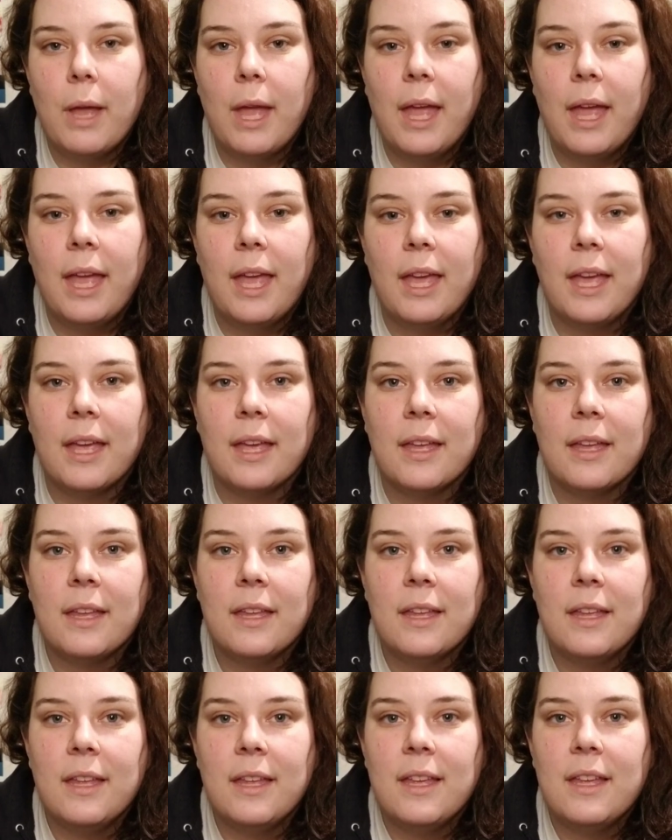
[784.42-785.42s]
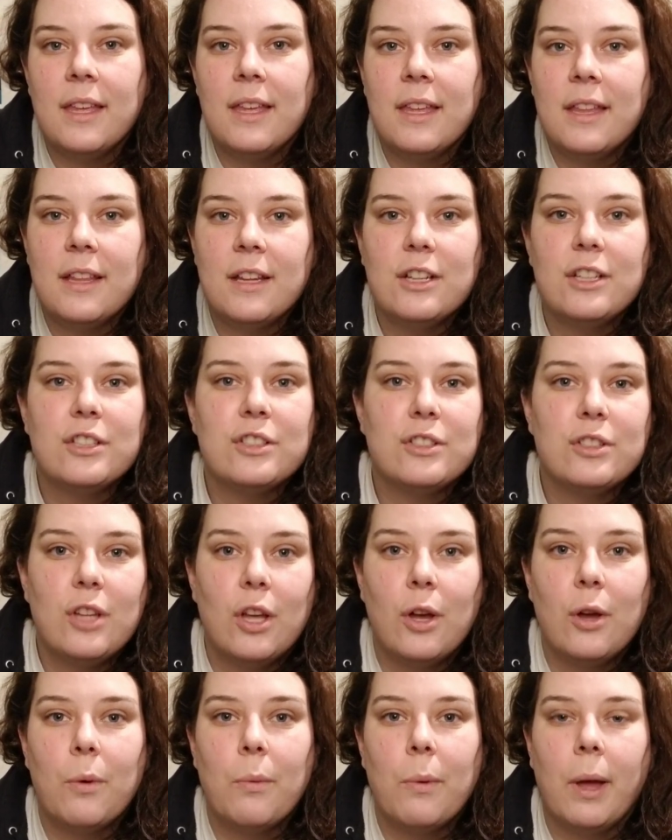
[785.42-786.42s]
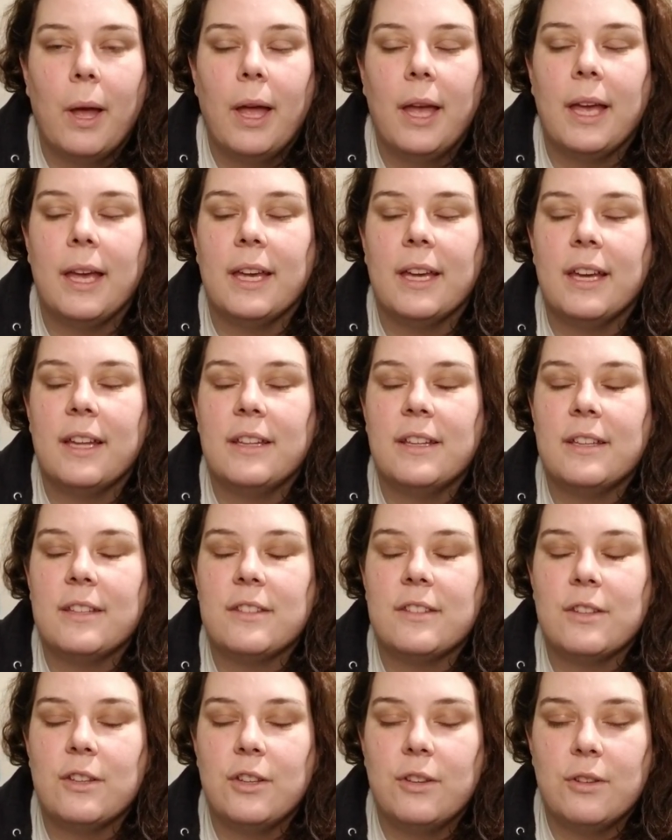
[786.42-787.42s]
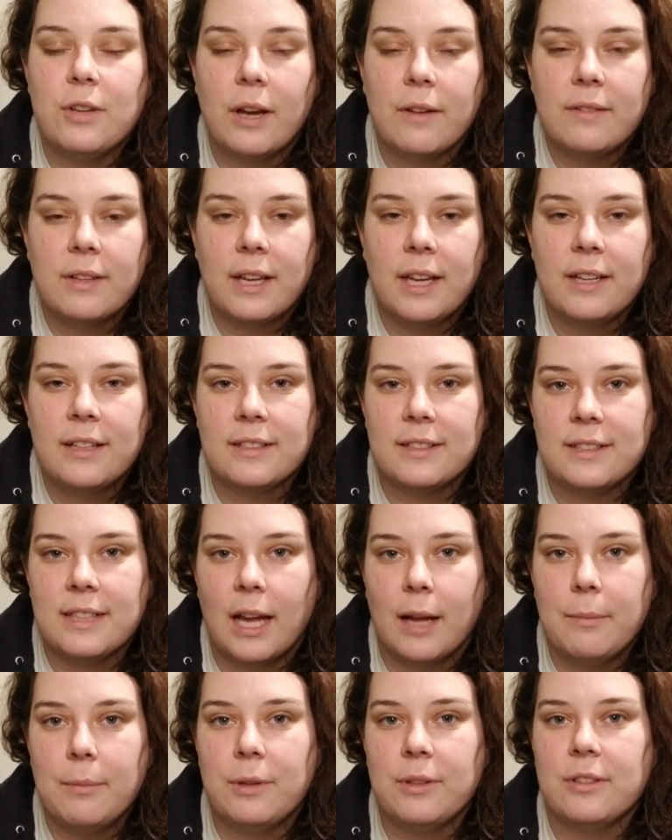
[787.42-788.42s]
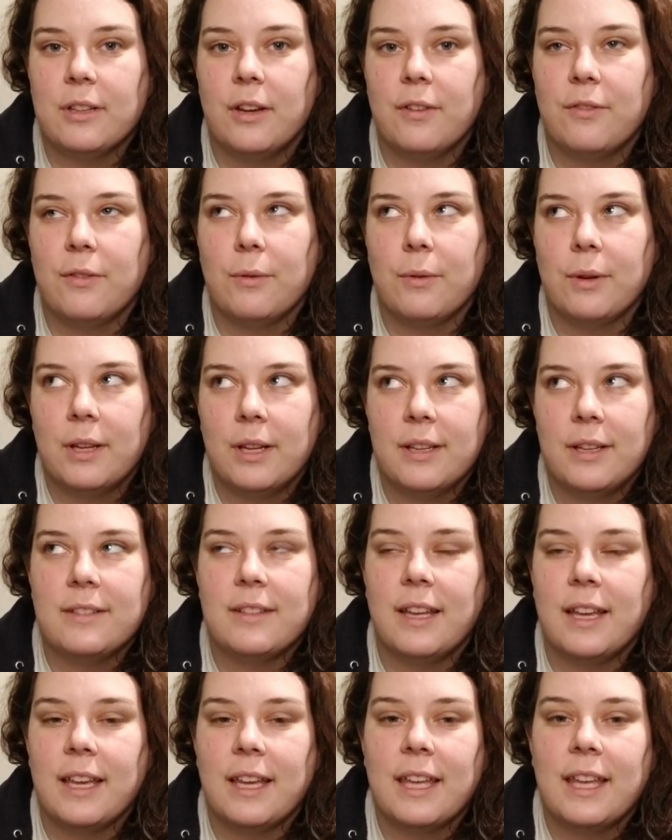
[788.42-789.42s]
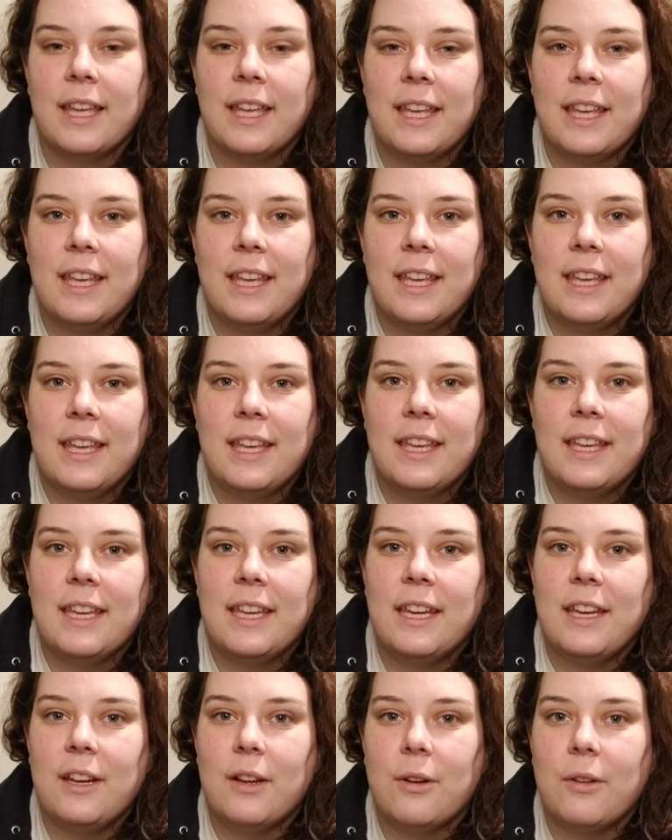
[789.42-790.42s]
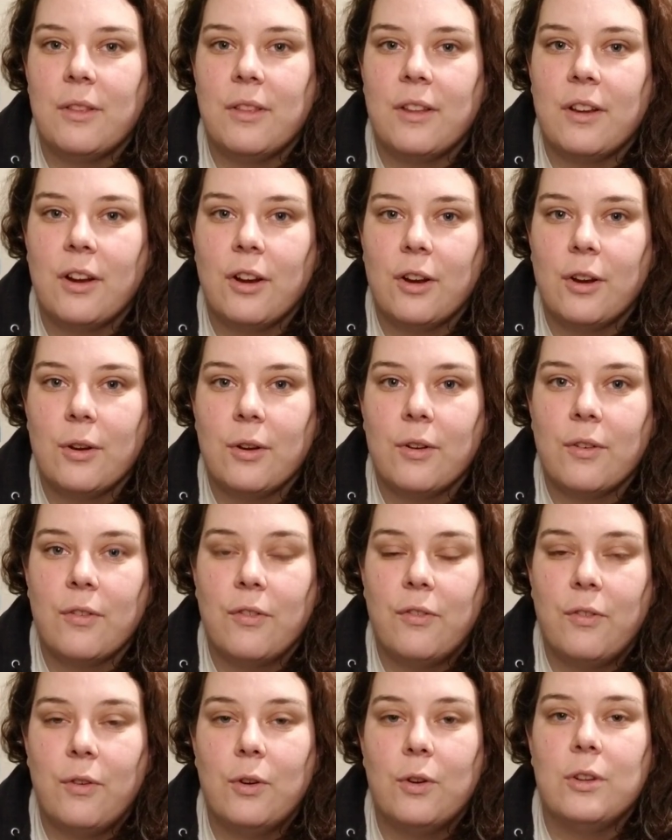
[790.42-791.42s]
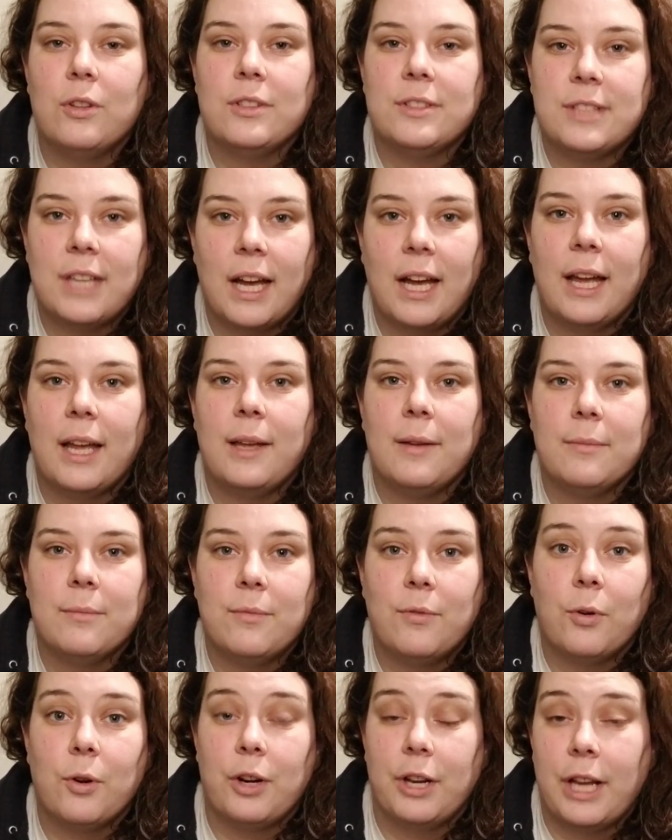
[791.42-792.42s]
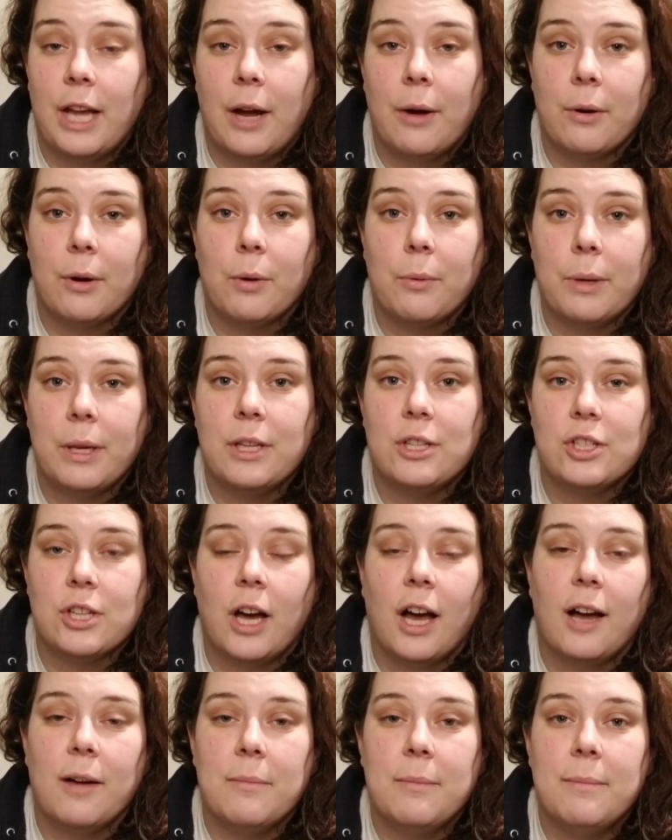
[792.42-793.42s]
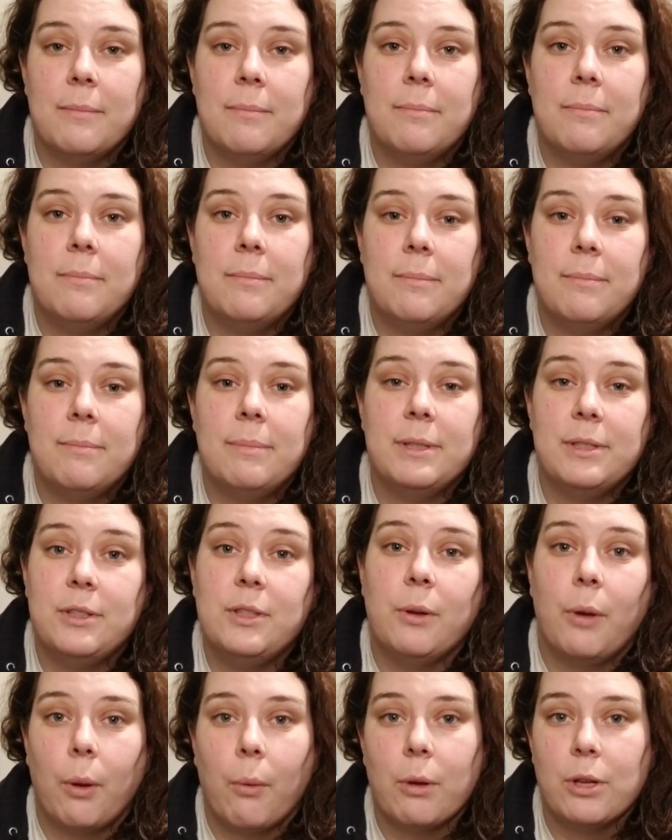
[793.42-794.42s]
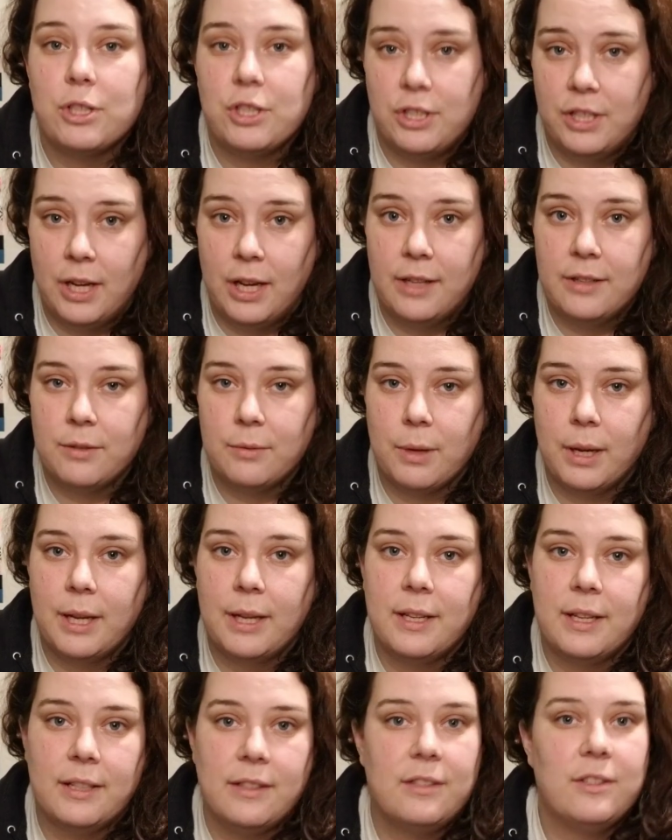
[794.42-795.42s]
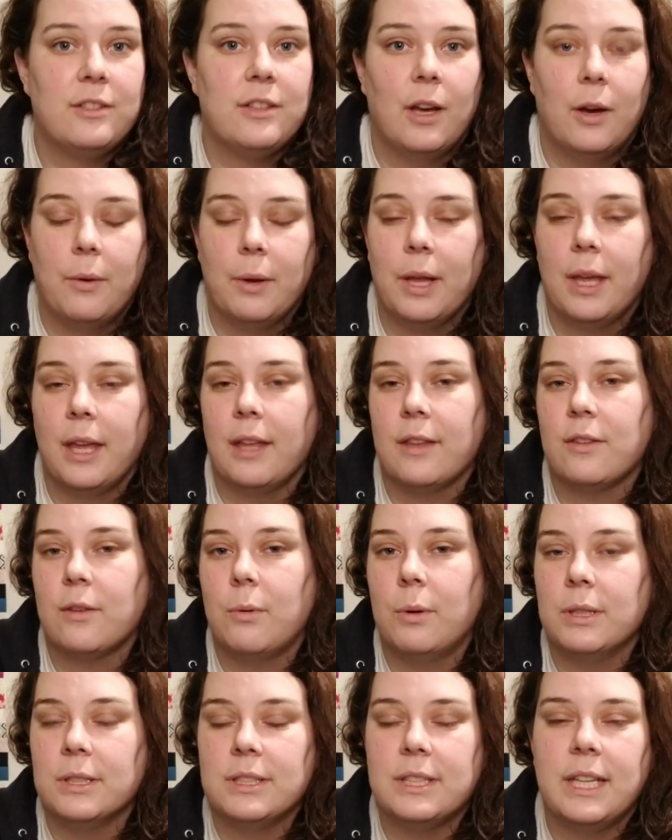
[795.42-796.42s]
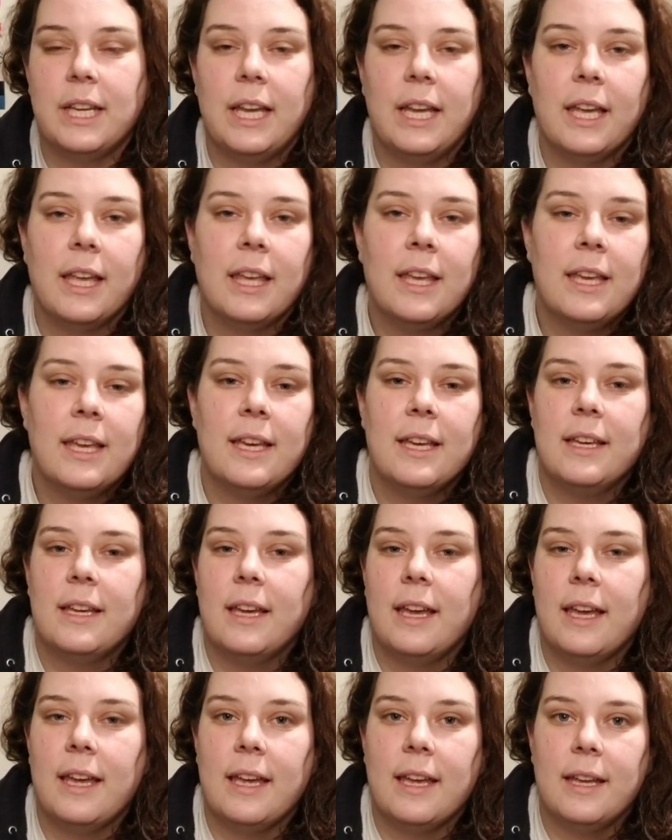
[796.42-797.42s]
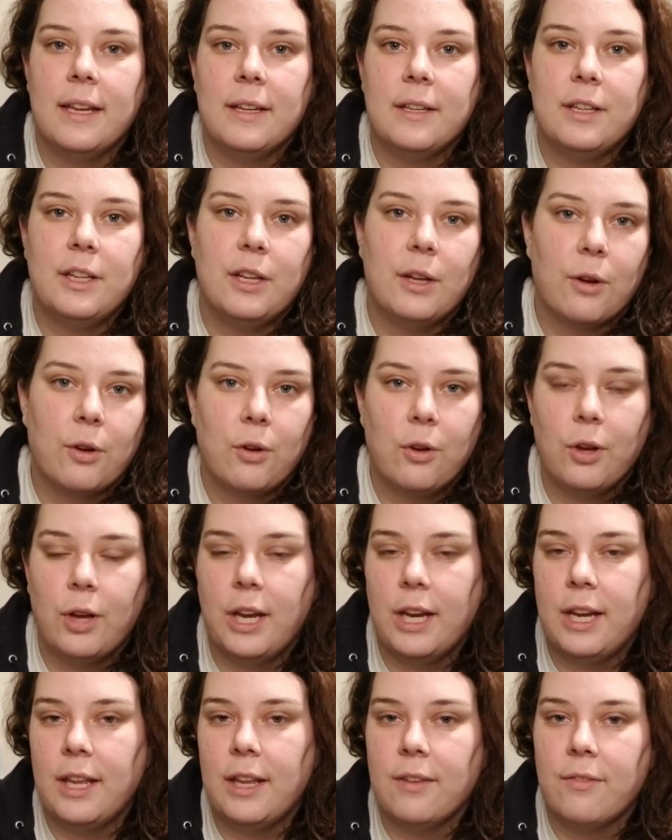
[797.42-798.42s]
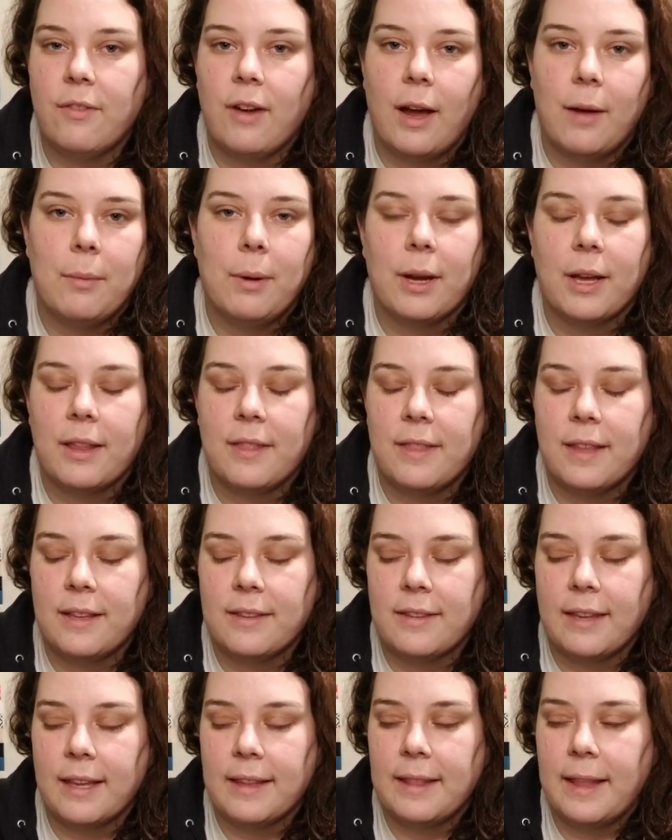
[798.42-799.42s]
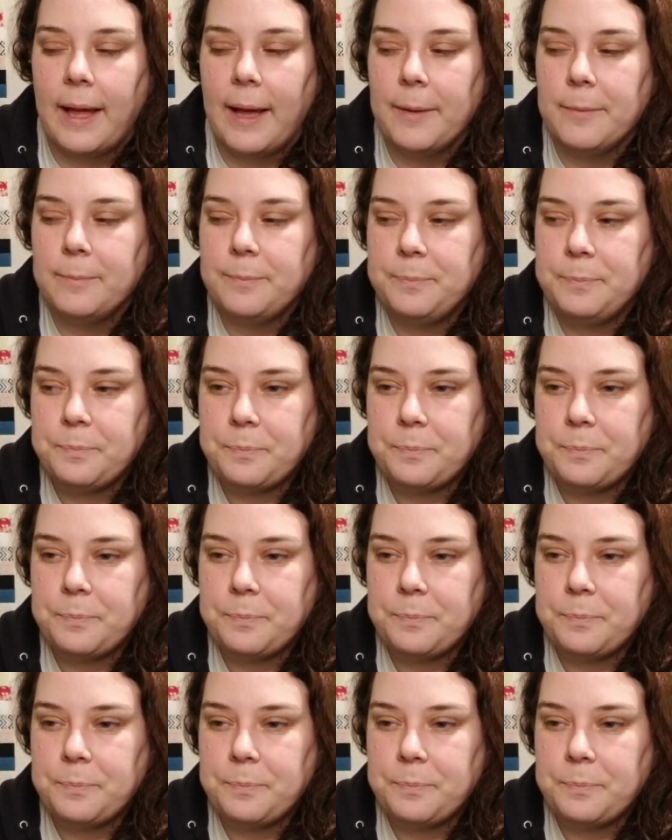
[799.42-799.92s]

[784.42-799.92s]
way. There is no way. And then, so you have to kind of stop yourself and realize, like, you know, her full time 40 hour a week job is doing what she does, right? It's sewing, it's quilting, and, you know, creating fabric and things like that.